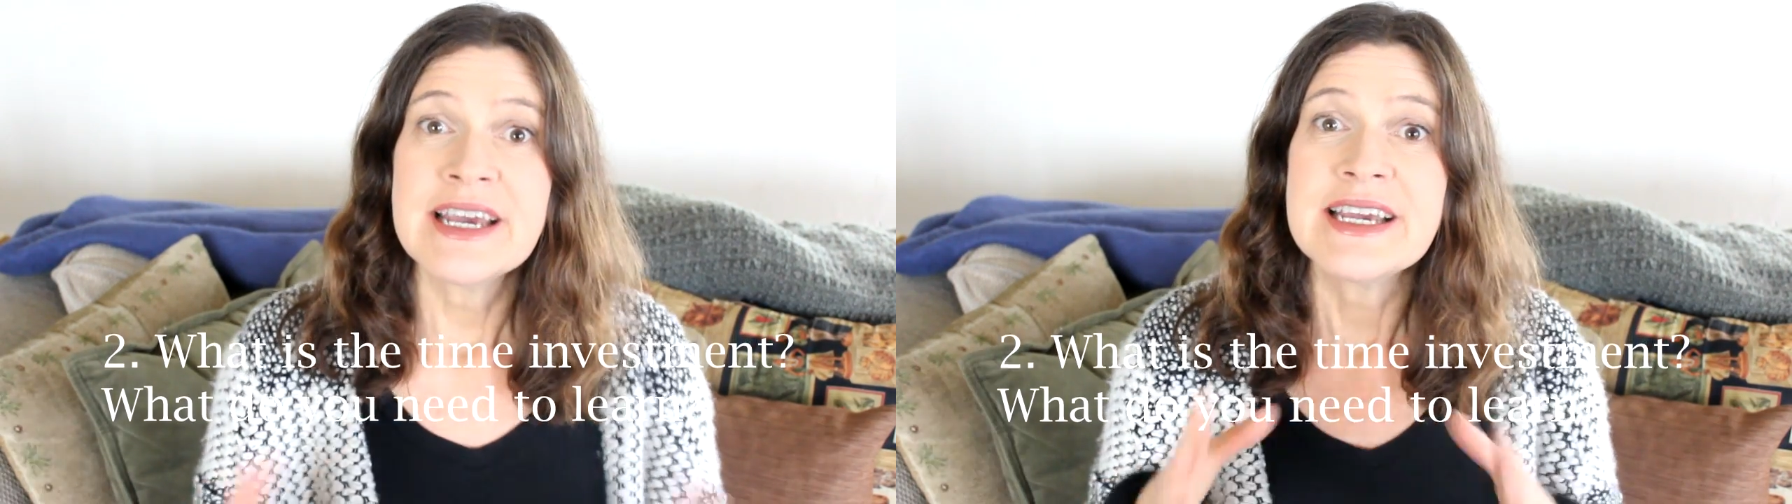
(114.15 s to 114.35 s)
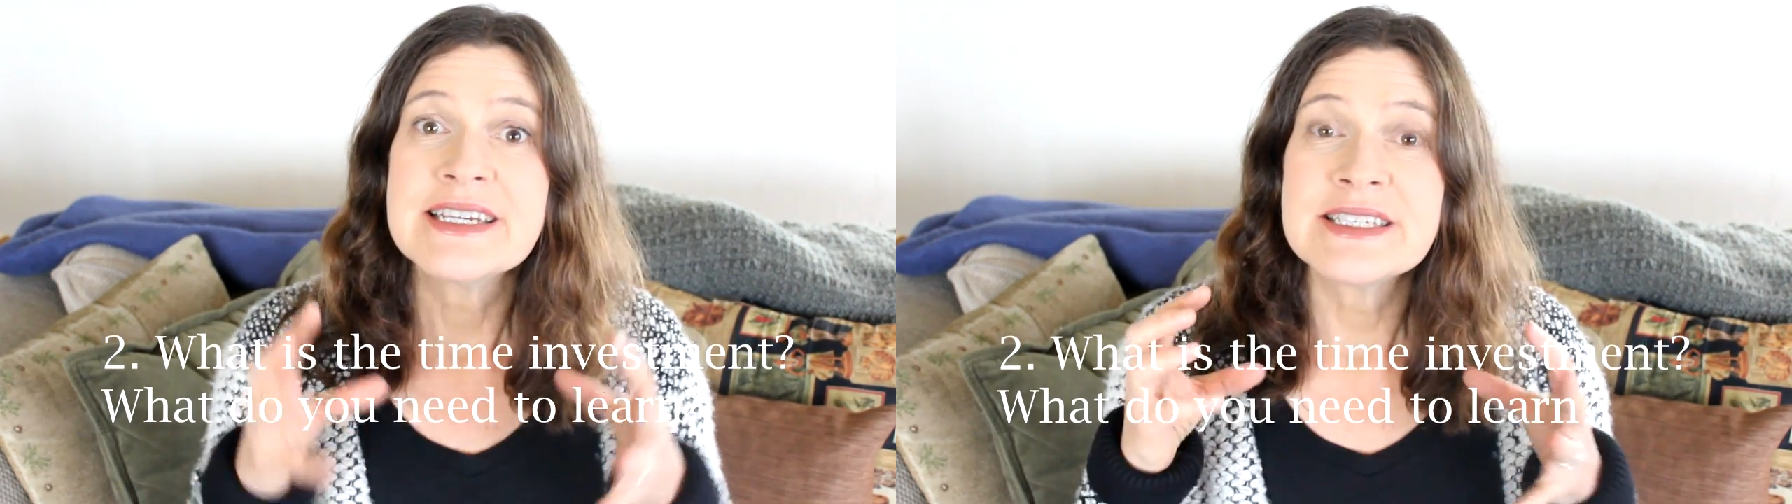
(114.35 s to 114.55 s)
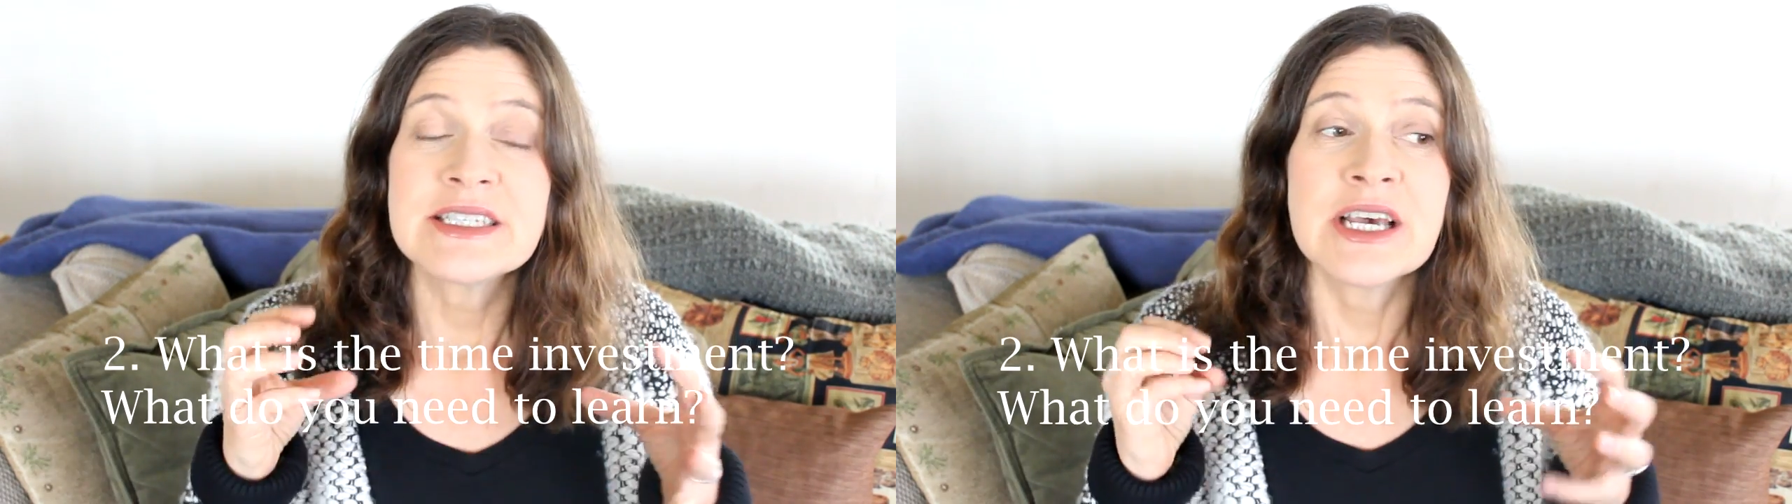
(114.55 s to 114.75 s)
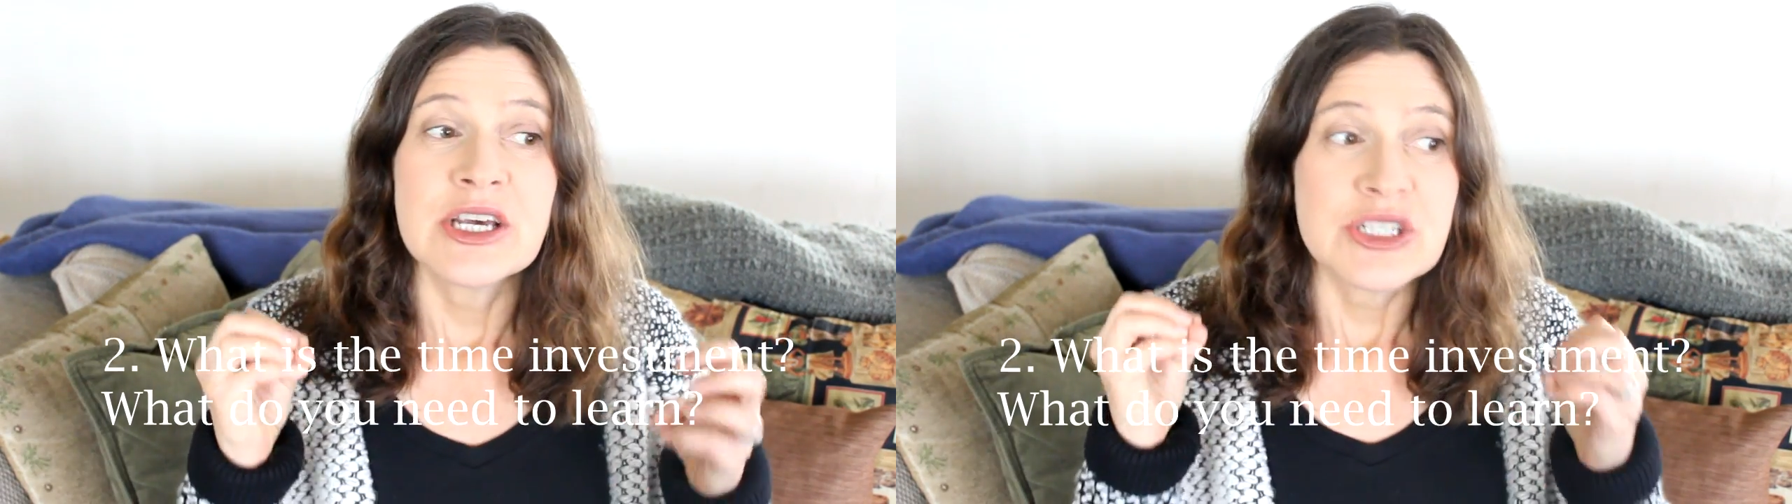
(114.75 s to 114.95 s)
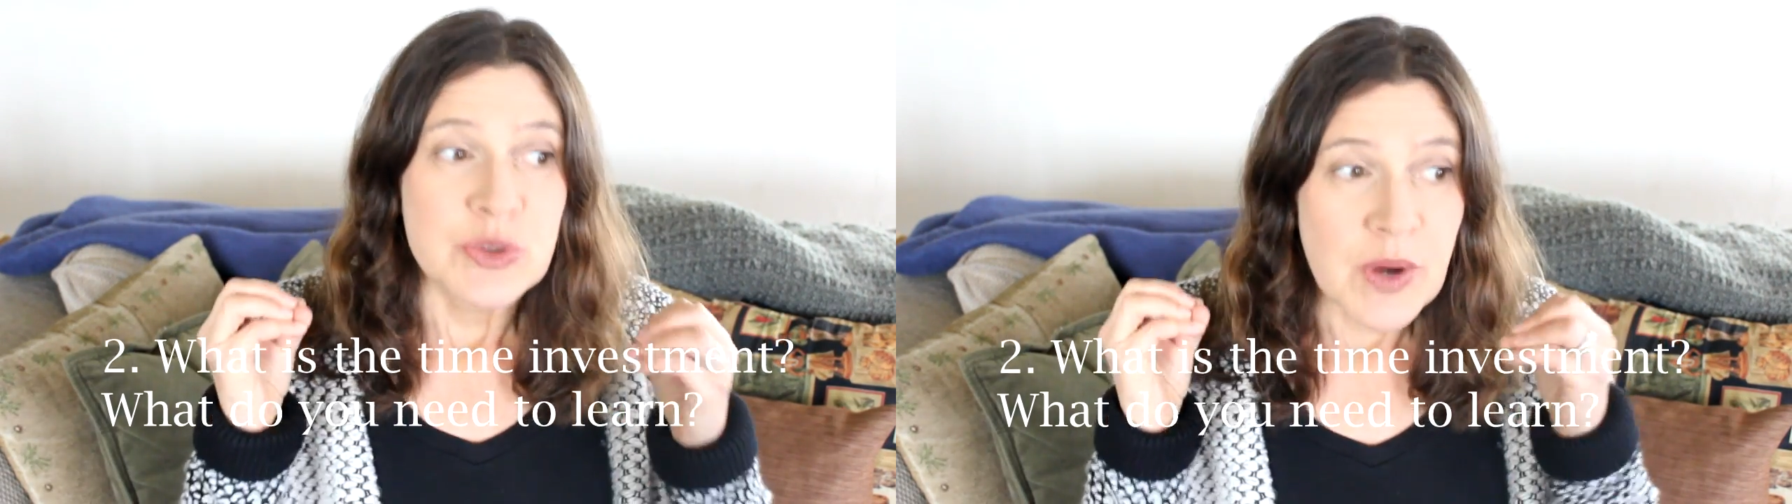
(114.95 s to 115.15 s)
is
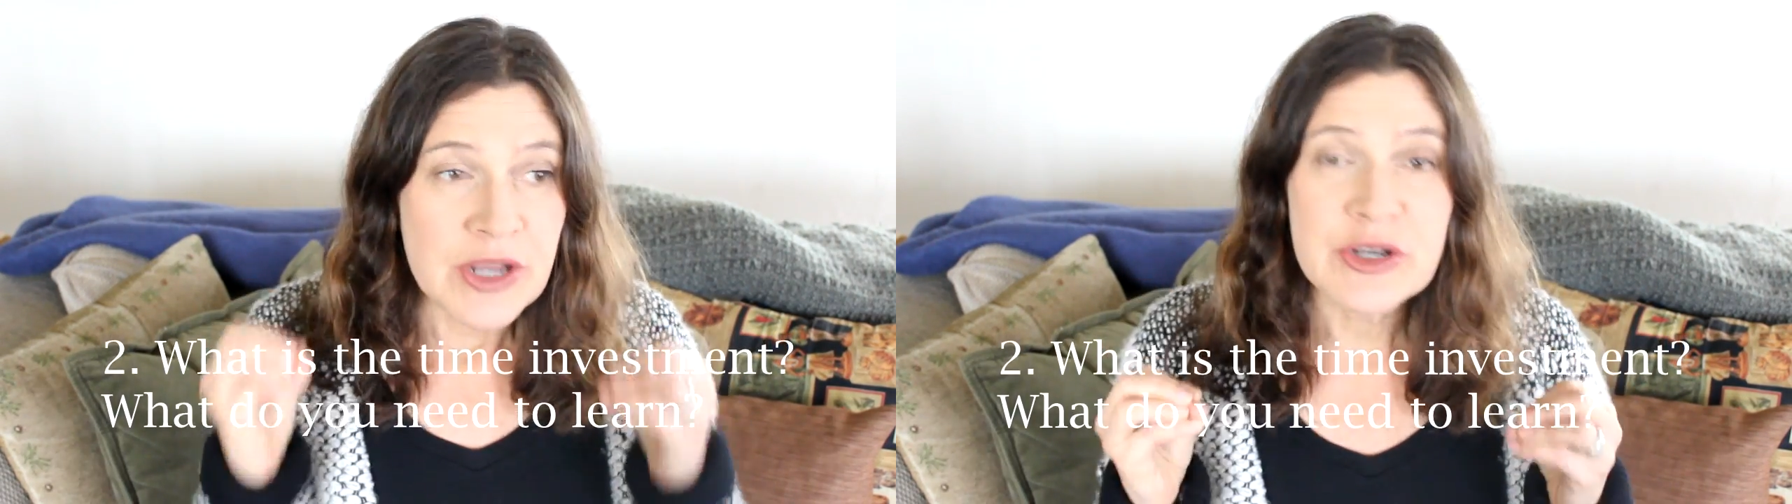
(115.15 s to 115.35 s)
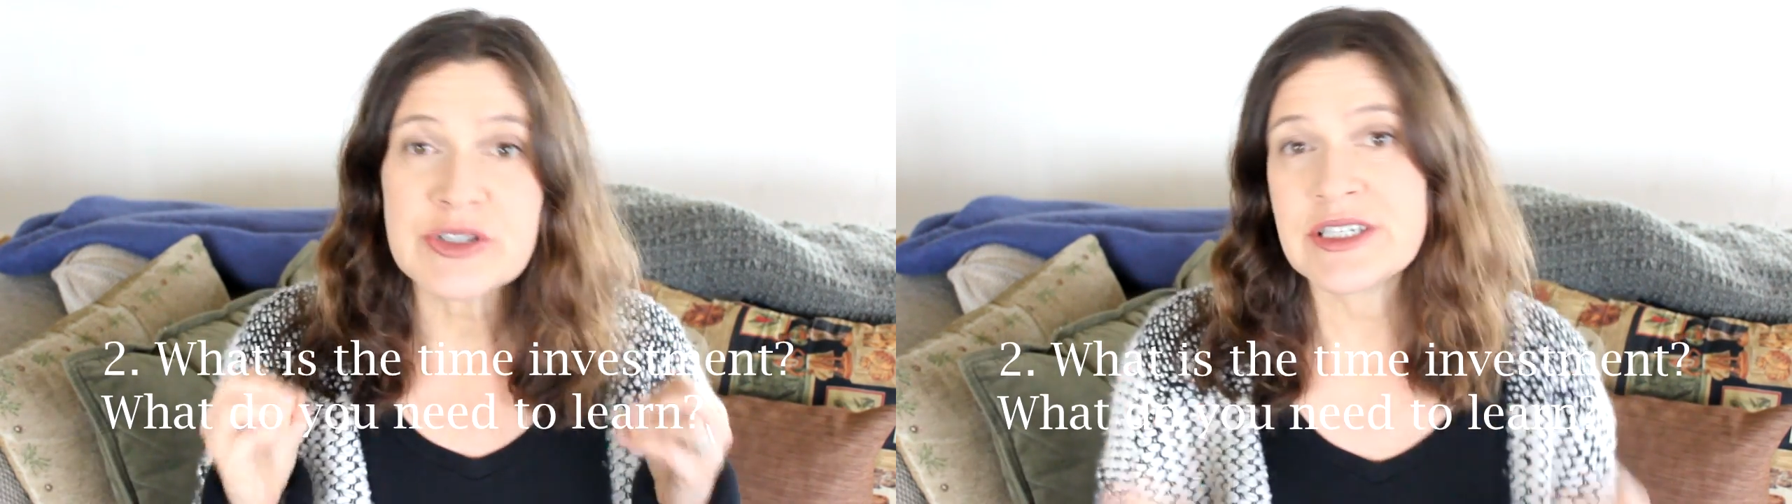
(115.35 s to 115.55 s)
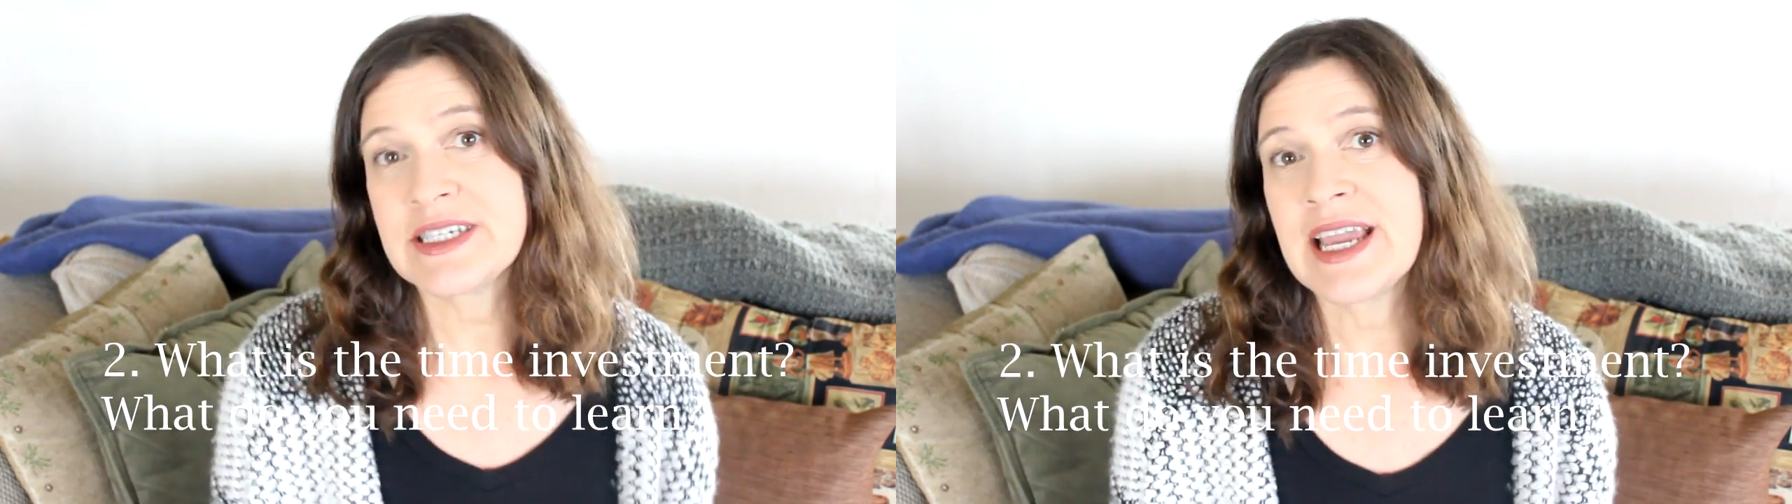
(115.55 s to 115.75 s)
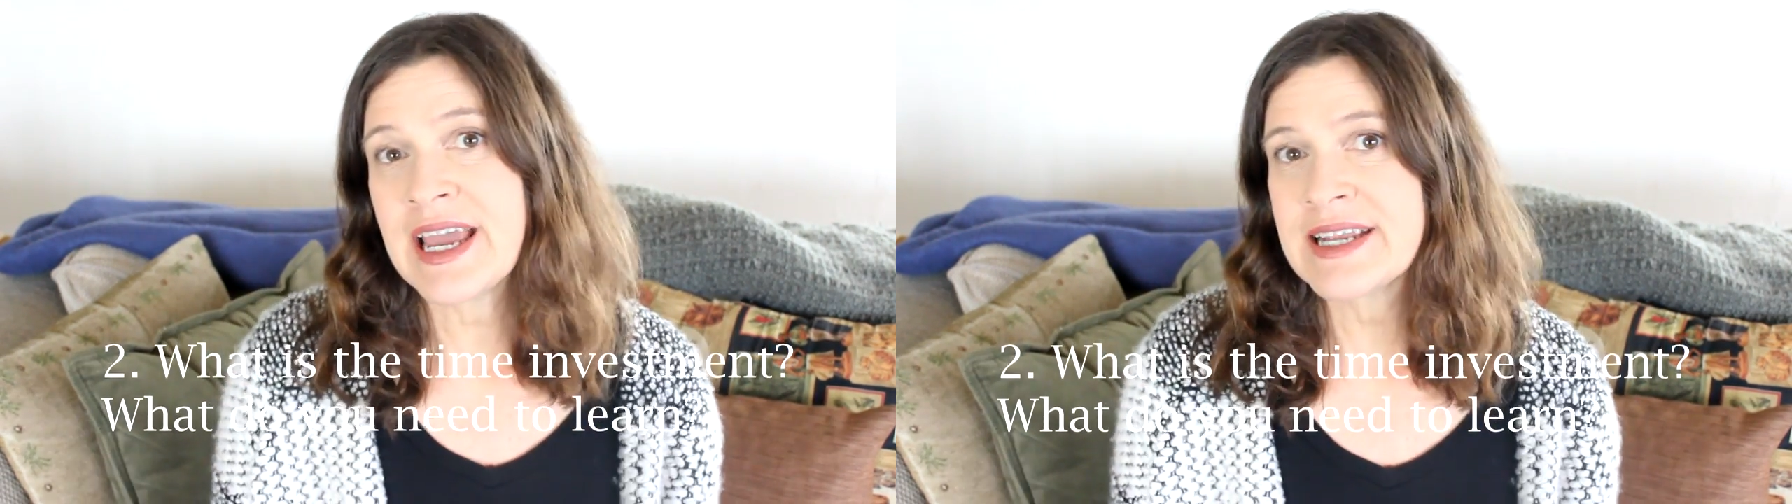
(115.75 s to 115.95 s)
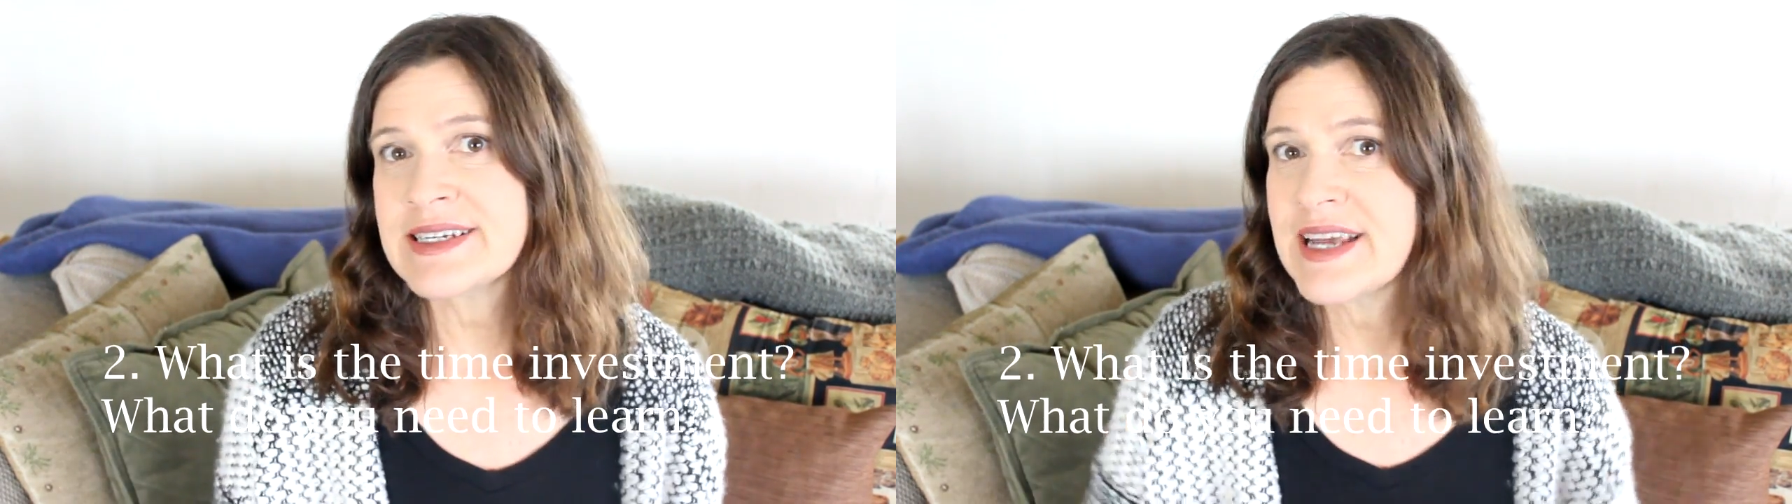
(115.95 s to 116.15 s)
to
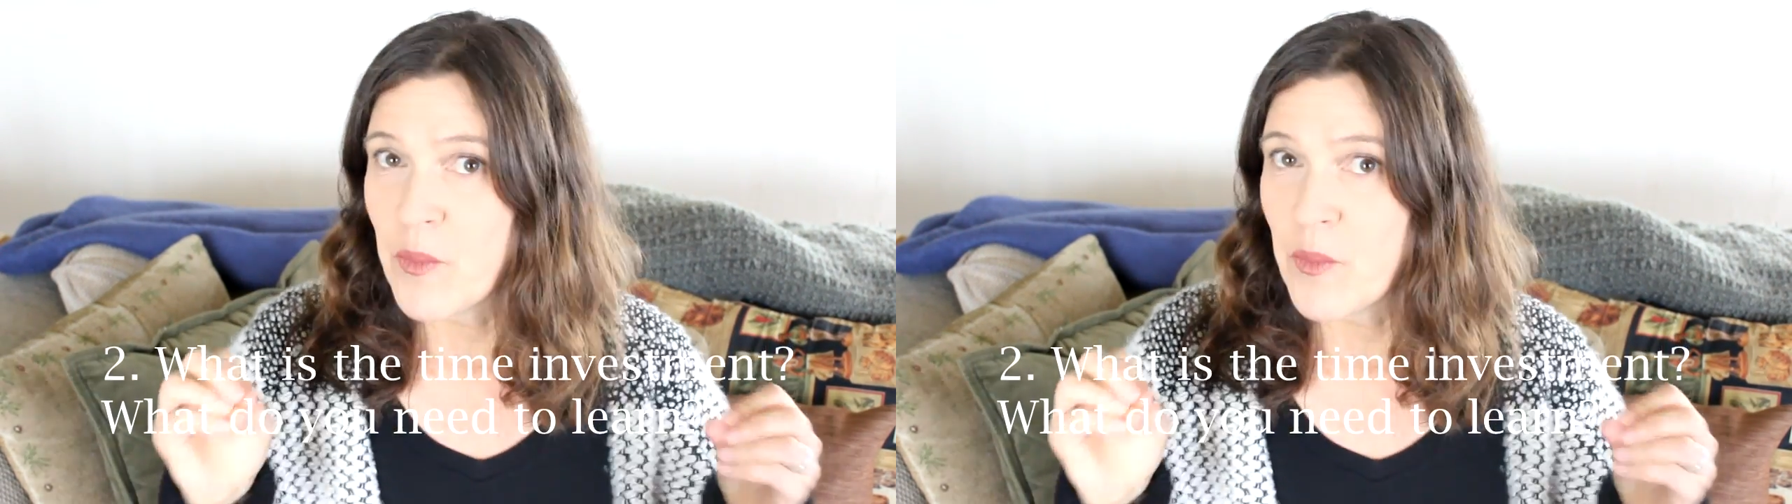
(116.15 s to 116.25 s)
understand